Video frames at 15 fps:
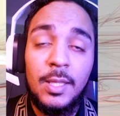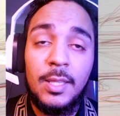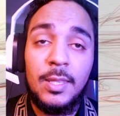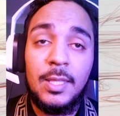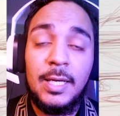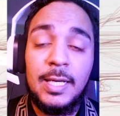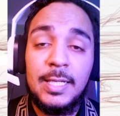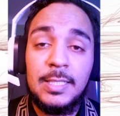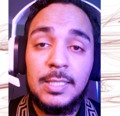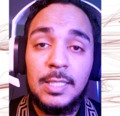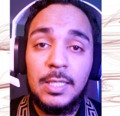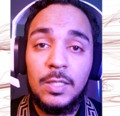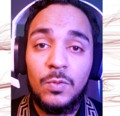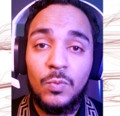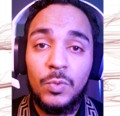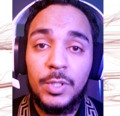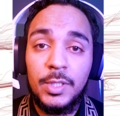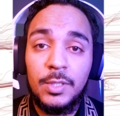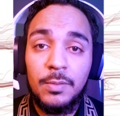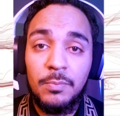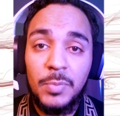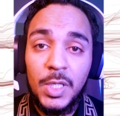that it
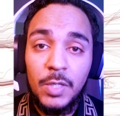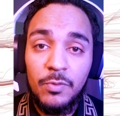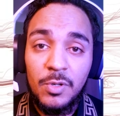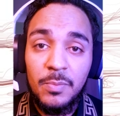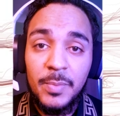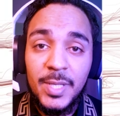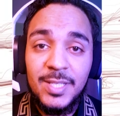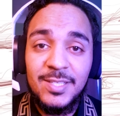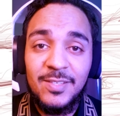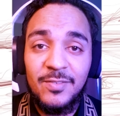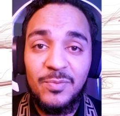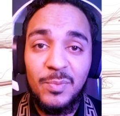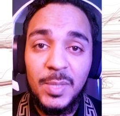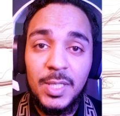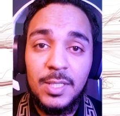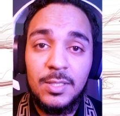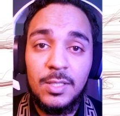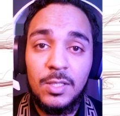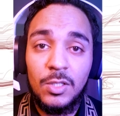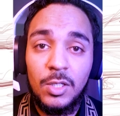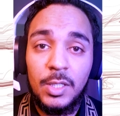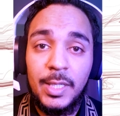would be remiss of me to
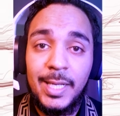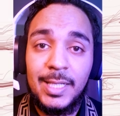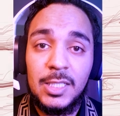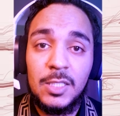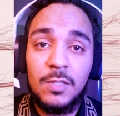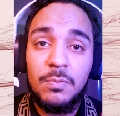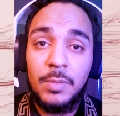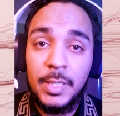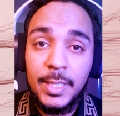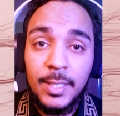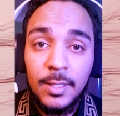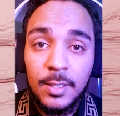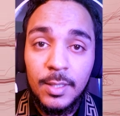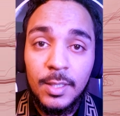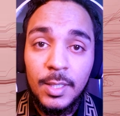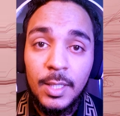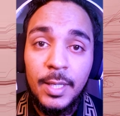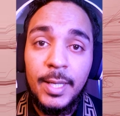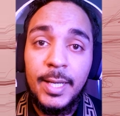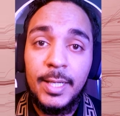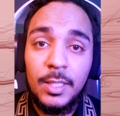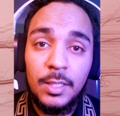not explain
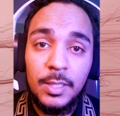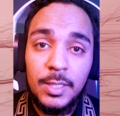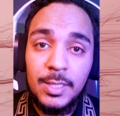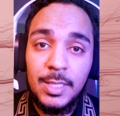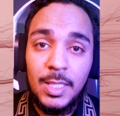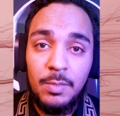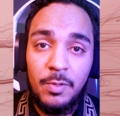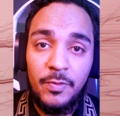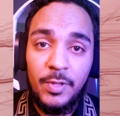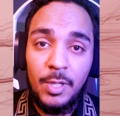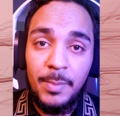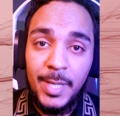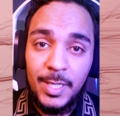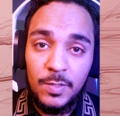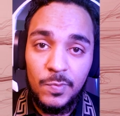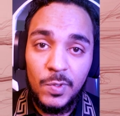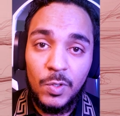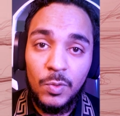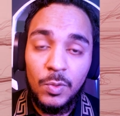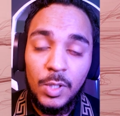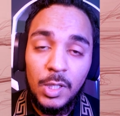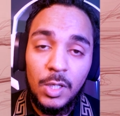at least some of them as we
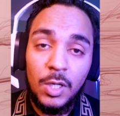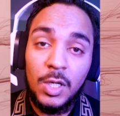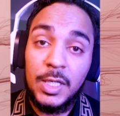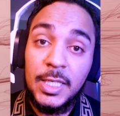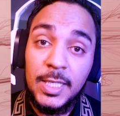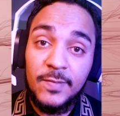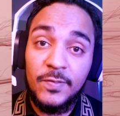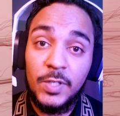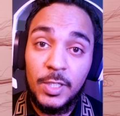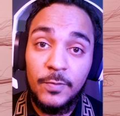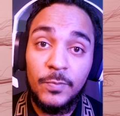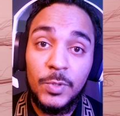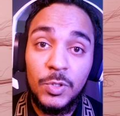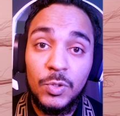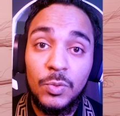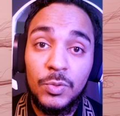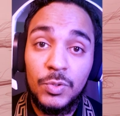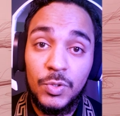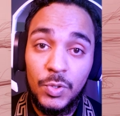go along, even if we don't